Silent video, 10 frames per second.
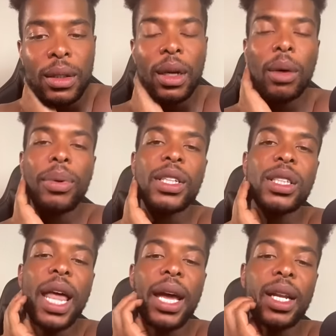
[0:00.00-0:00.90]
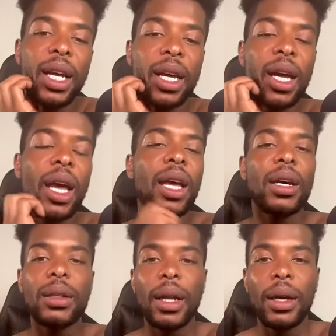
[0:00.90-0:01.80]
A bitch like that,
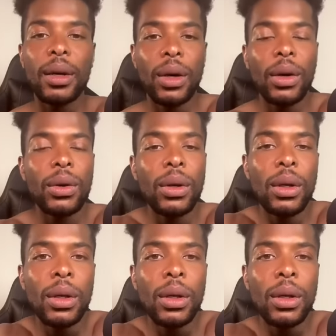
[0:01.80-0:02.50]
hell no, ho.